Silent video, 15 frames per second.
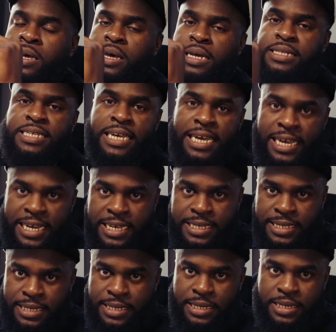it's
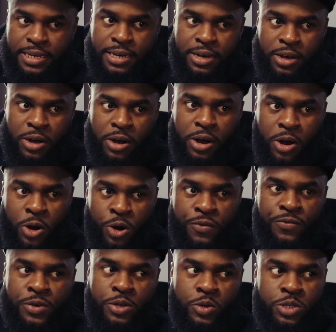easy Er,
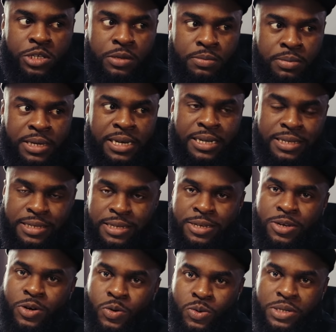for you to begin to
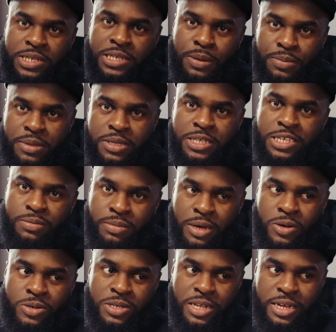know when something
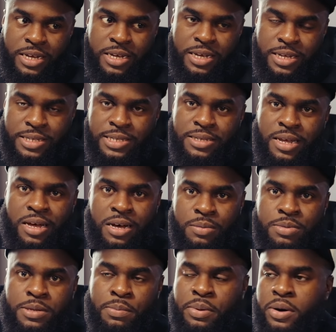smells like it's not
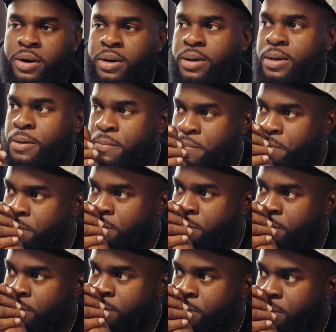up to par.
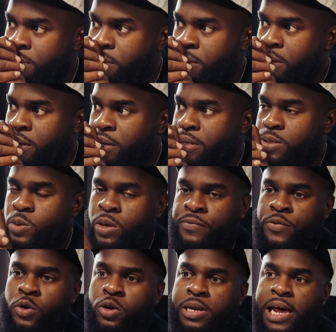So
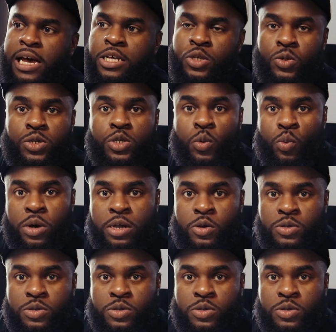if you're not used to wearing